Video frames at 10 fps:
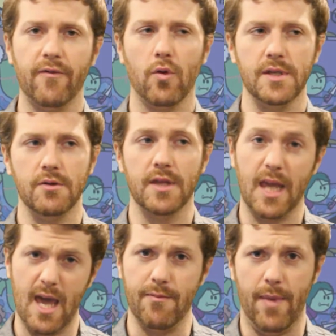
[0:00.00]
of course, there's the
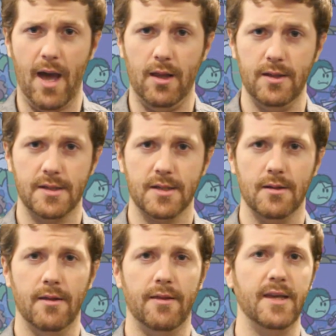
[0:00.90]
game balance.
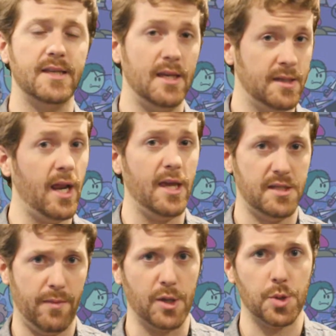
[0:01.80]
This is an
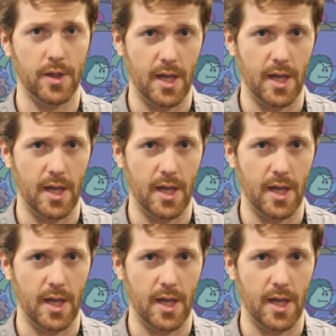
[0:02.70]
asymmetric